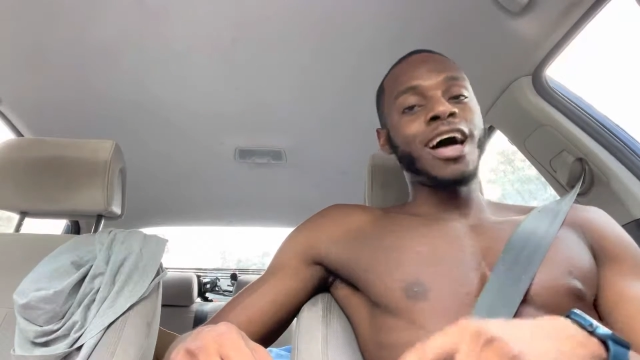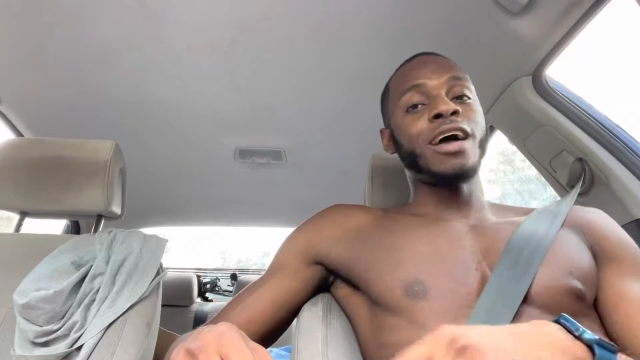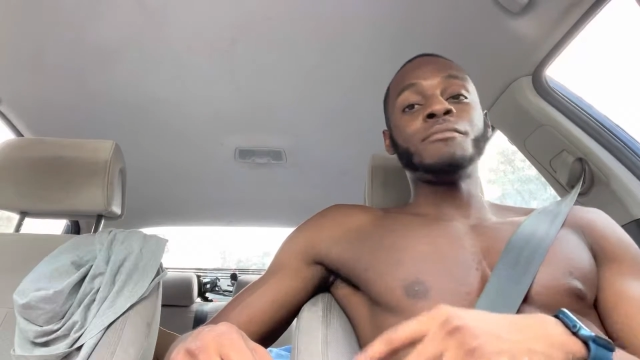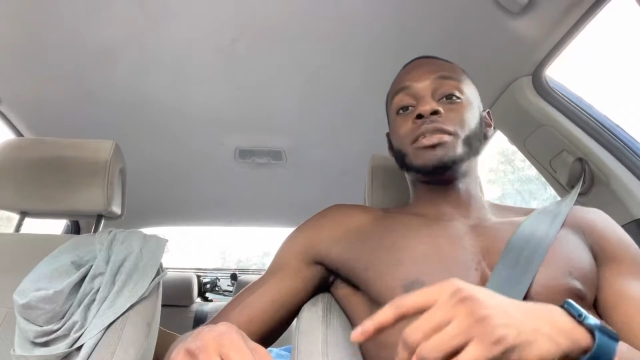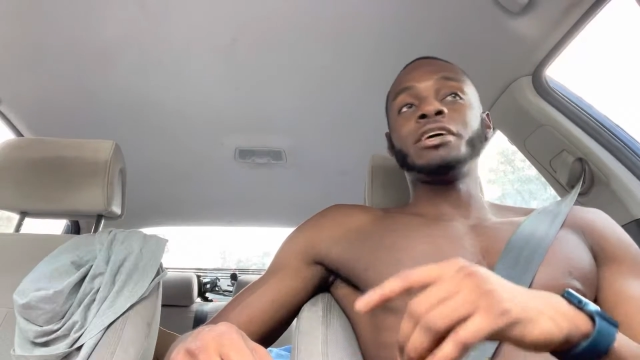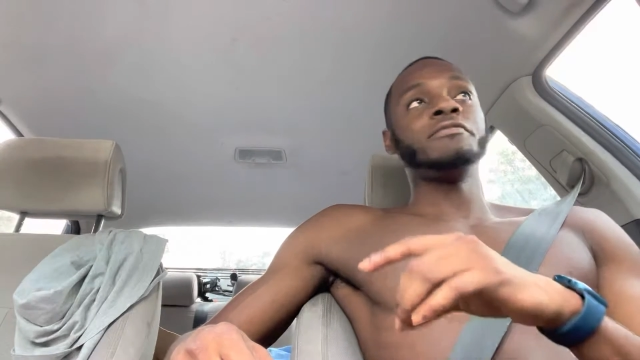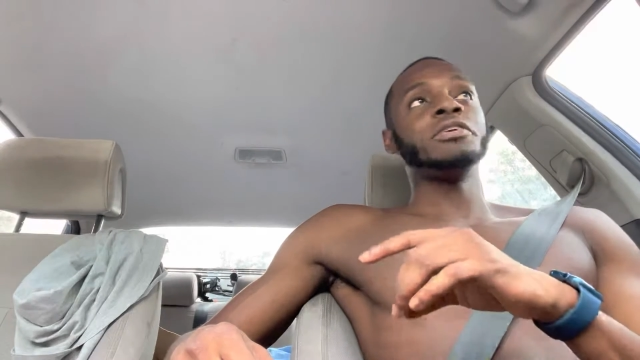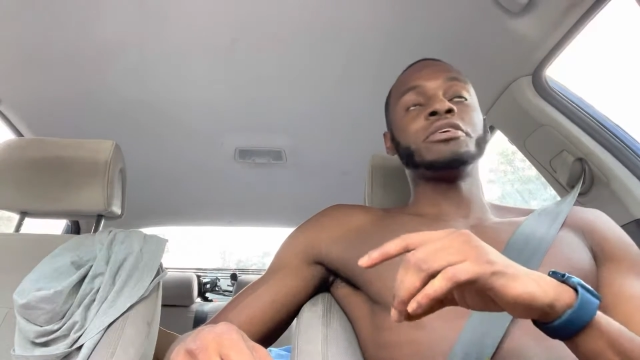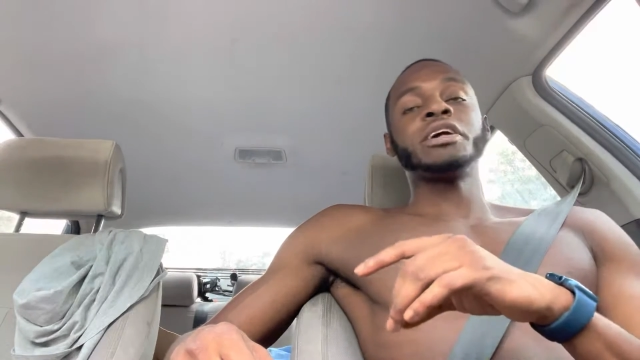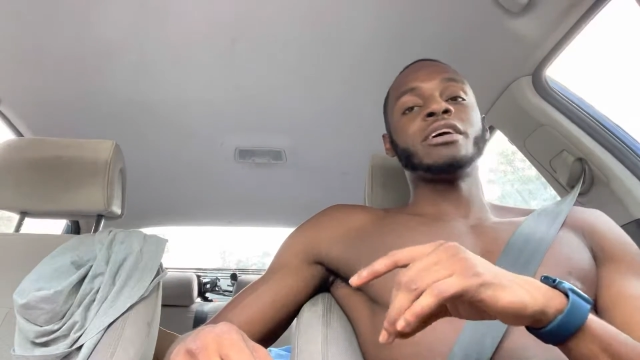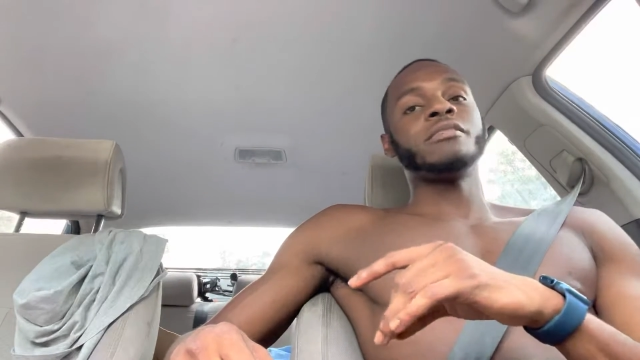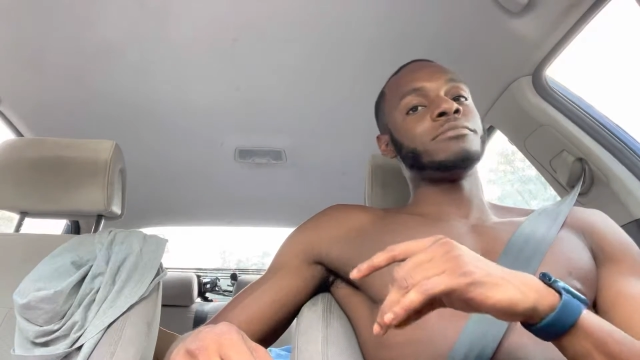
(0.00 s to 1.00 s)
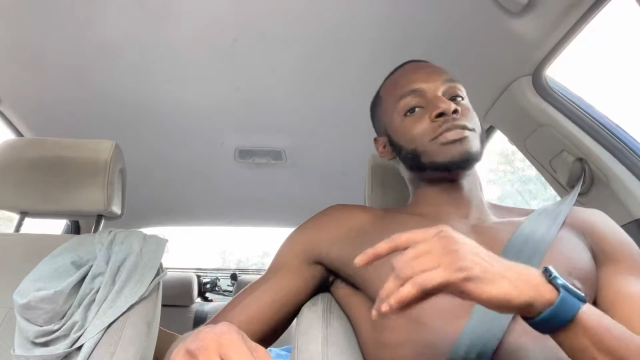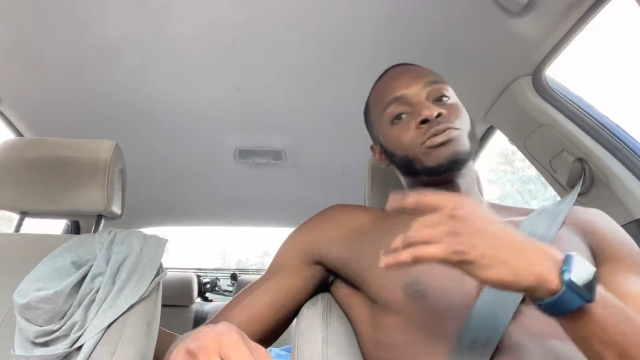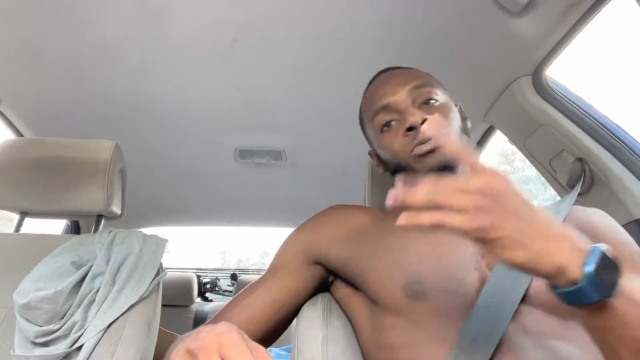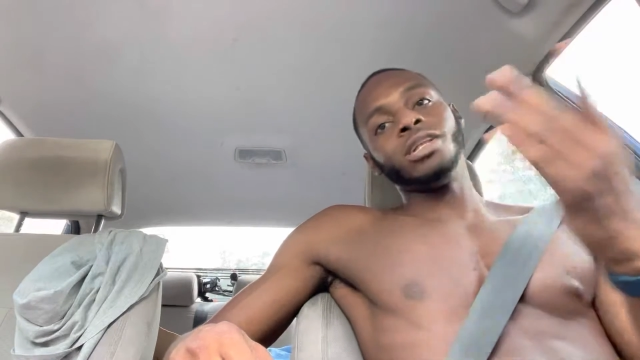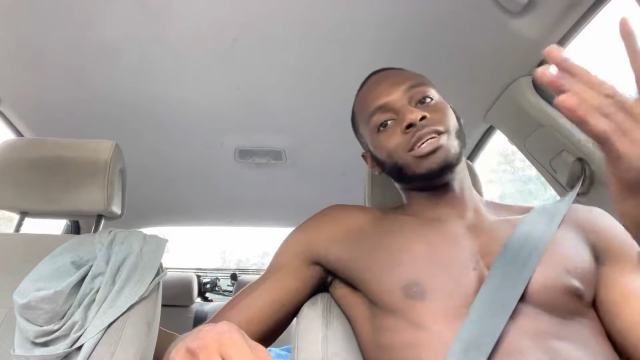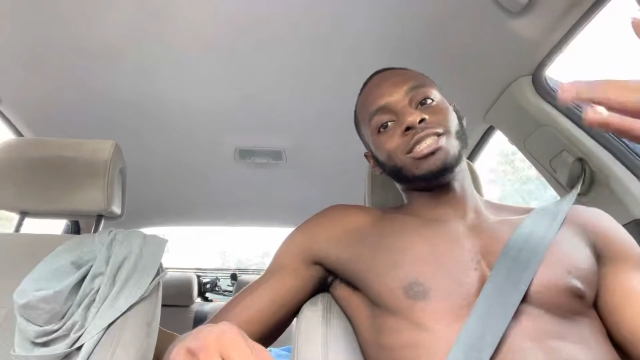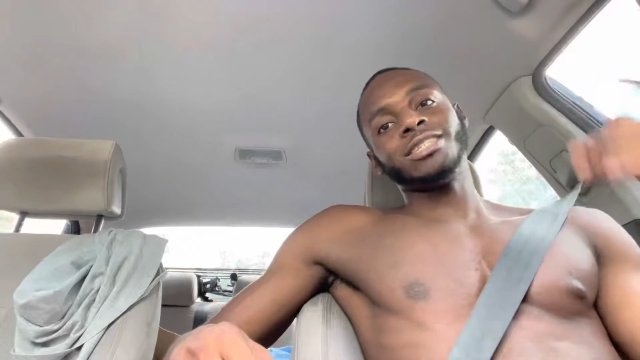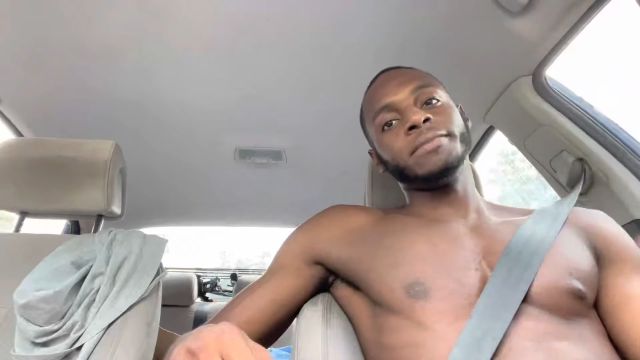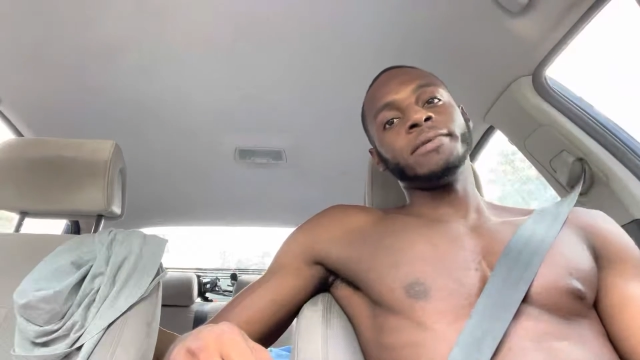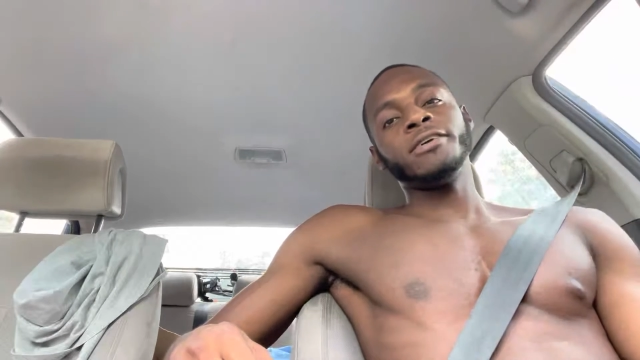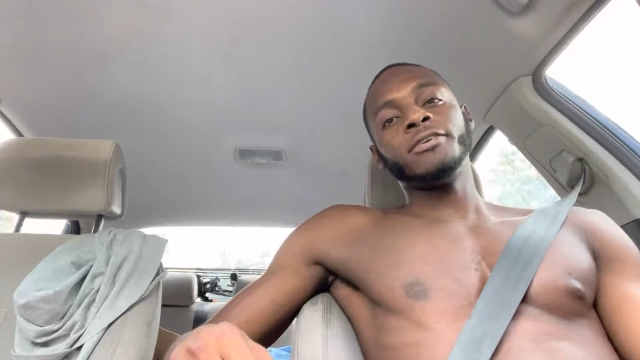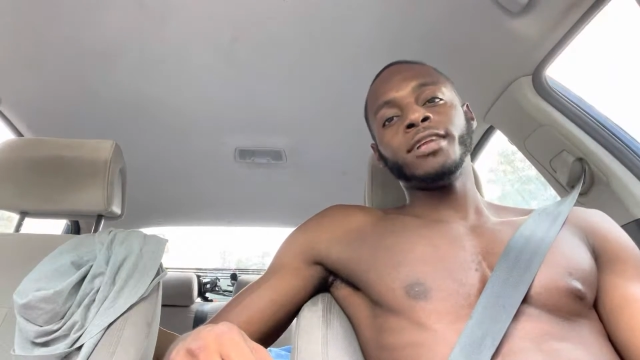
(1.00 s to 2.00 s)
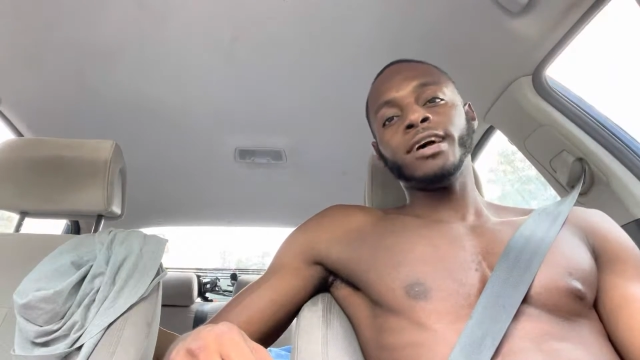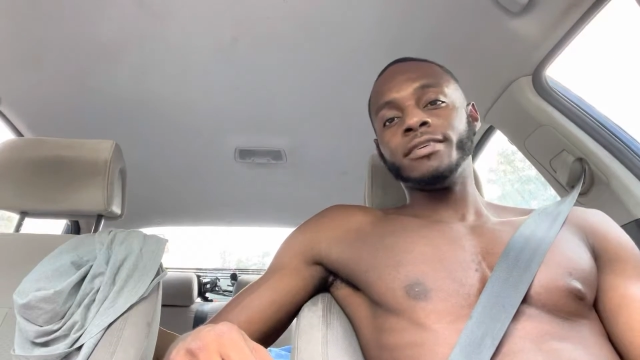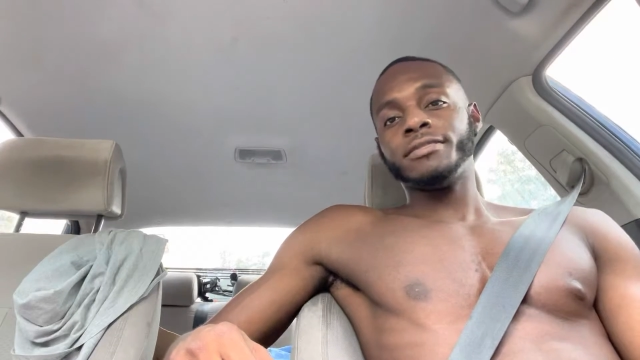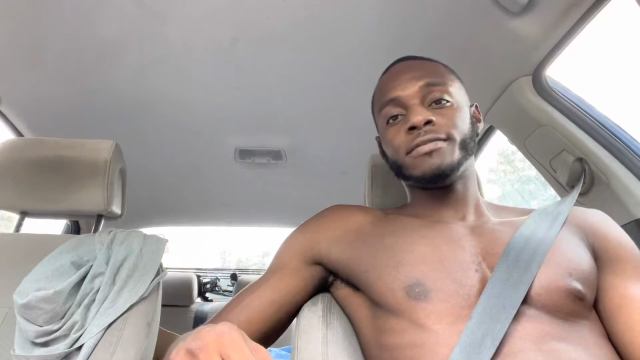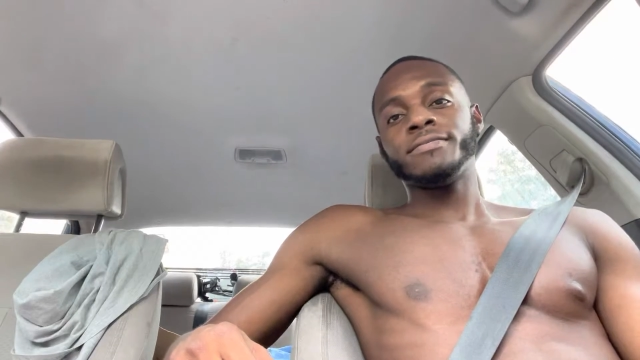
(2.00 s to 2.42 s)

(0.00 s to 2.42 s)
I played video games religiously my whole life.